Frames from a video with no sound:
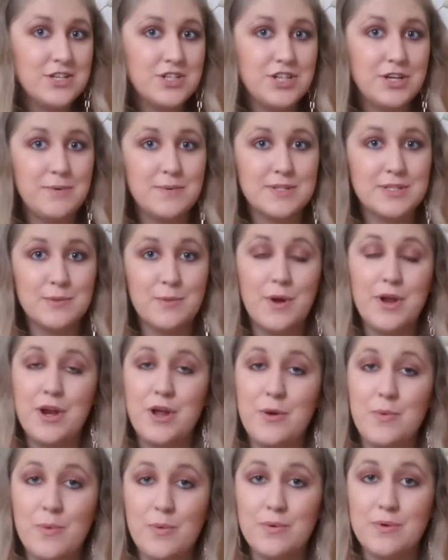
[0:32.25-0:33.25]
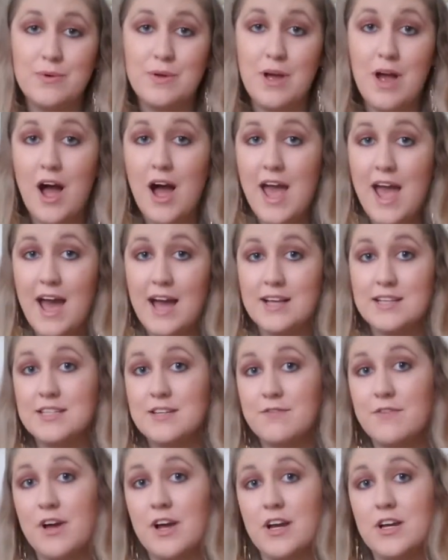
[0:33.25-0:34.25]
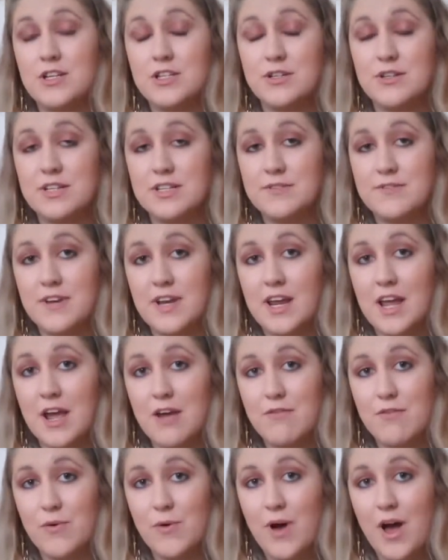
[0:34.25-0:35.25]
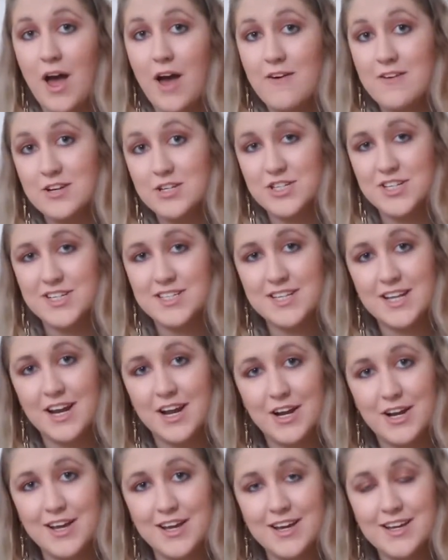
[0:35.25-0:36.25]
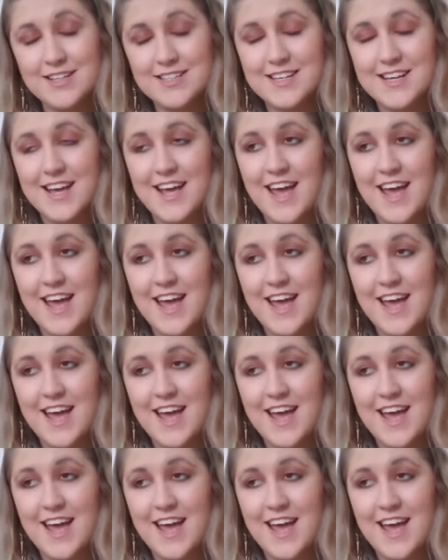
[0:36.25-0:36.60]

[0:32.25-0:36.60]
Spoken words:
She was the one who I asked if I could do this video for her and she said I could.